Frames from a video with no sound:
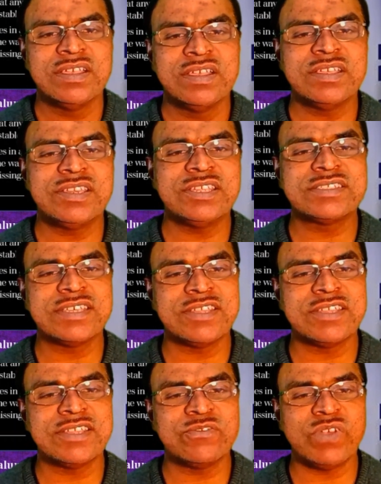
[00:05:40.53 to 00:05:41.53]
it is
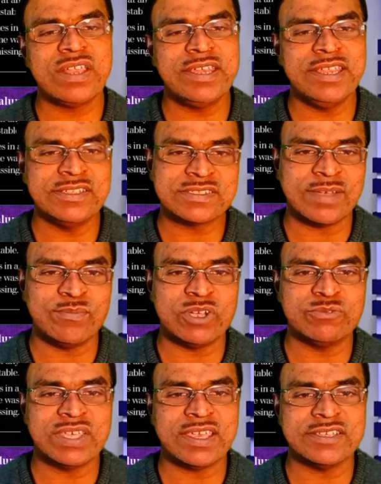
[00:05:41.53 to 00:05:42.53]
invalid in some
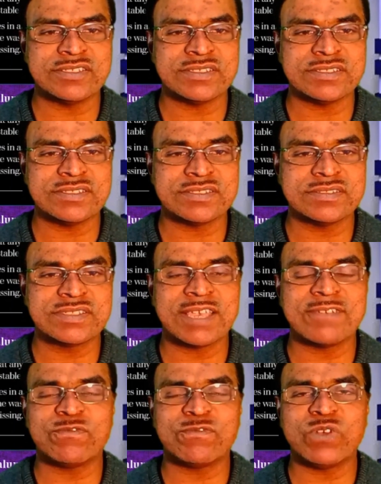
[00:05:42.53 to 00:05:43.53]
of the cases.
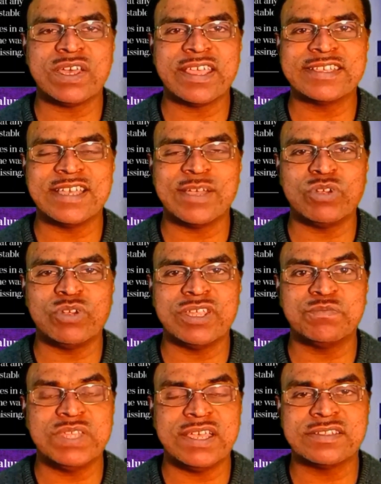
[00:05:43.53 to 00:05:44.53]
Say for example,
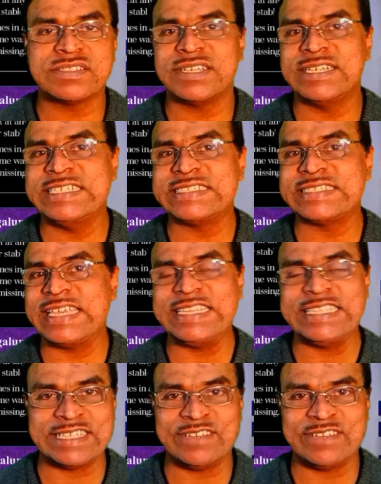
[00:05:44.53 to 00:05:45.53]
if there's a
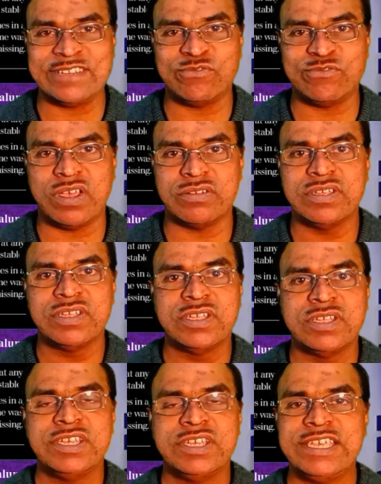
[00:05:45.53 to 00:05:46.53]
design is involved,
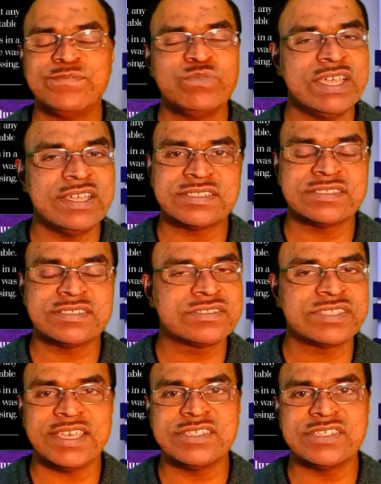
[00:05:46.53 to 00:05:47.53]
if the
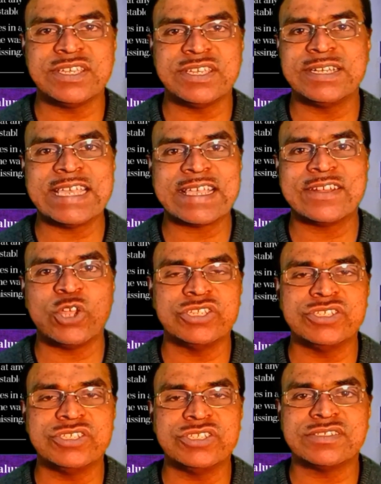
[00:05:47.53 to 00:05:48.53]
change in
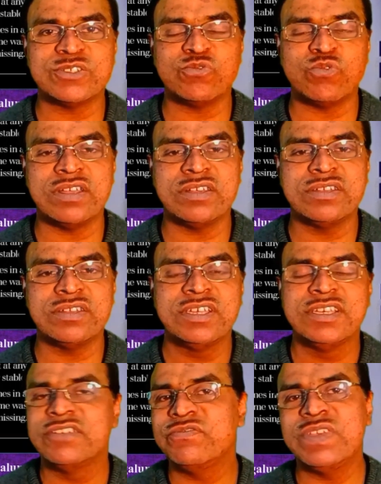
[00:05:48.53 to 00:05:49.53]
technology is involved,
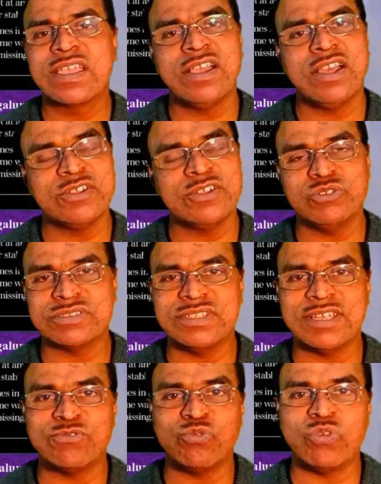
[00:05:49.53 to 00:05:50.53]
we can't use
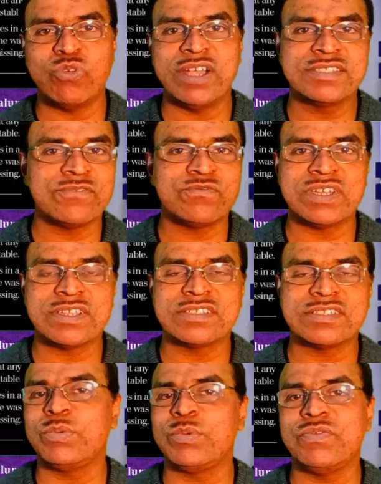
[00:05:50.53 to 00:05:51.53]
that one. Say for
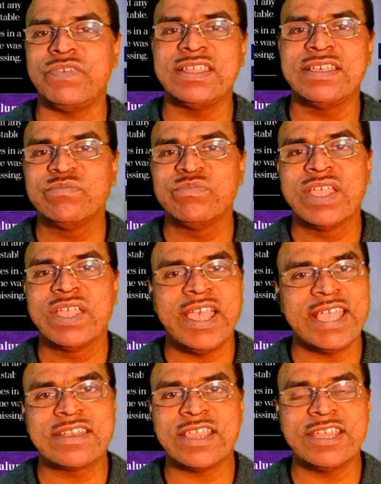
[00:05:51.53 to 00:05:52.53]
example, when
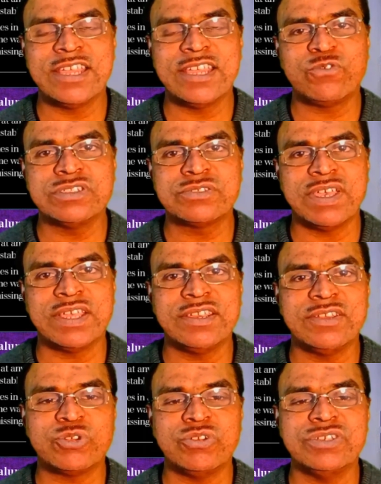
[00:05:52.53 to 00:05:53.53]
Android phones were
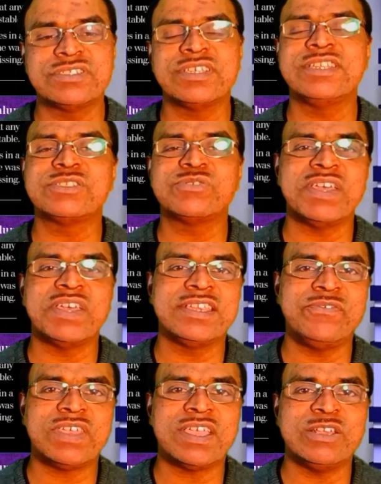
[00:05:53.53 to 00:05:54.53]
introduced, it is very
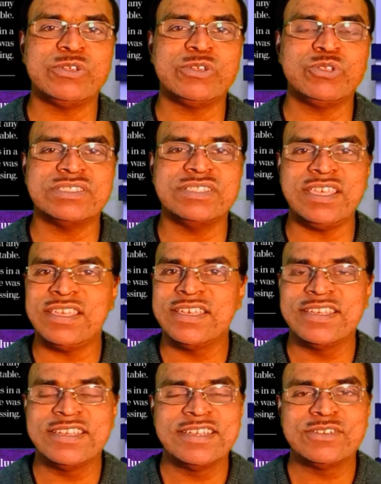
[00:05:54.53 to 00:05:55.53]
difficult to use the
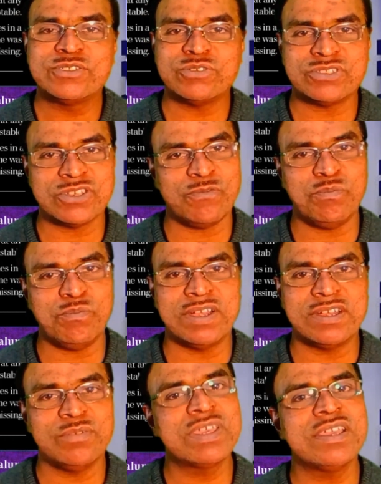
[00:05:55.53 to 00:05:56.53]
switch off
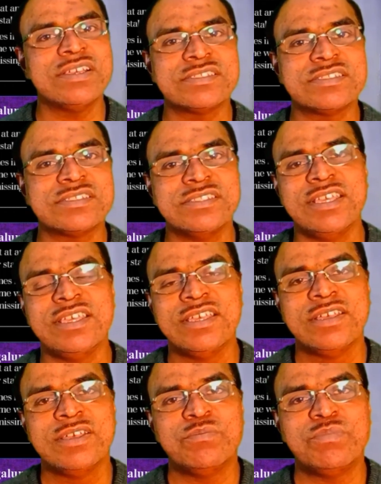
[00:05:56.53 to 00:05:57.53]
model because the
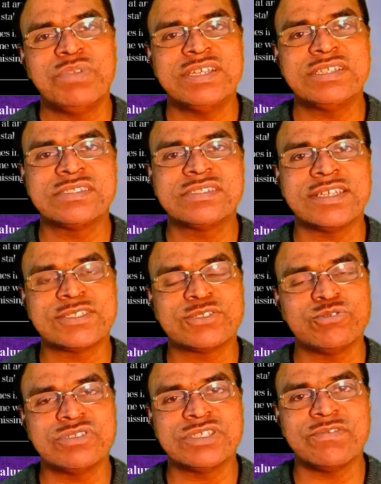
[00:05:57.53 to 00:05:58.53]
persons are
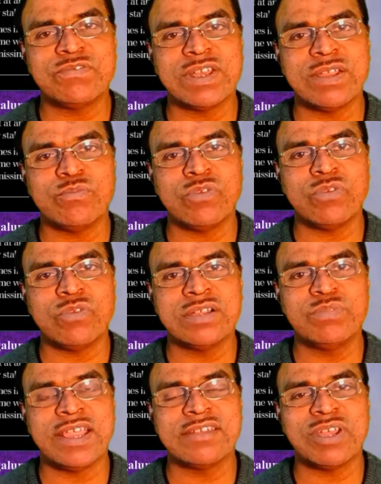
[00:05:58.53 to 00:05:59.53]
switching from one
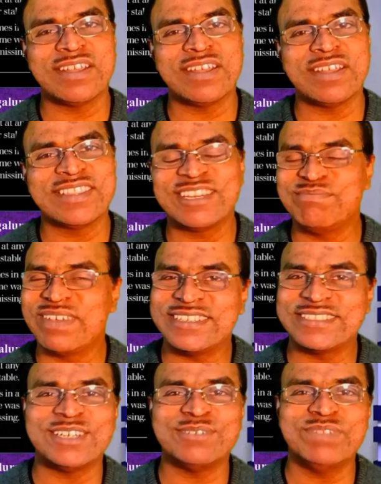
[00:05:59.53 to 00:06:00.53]
brand to another
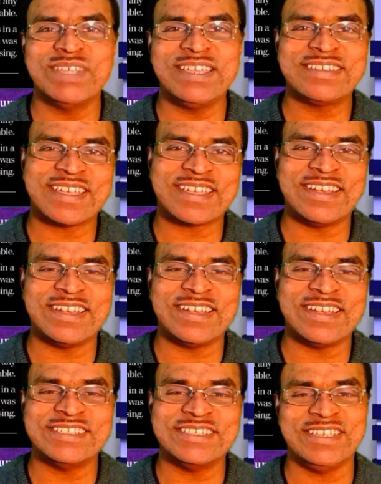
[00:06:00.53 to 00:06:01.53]
because of the
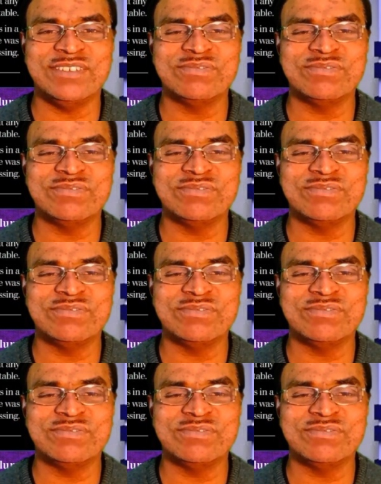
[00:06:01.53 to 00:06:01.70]
technology.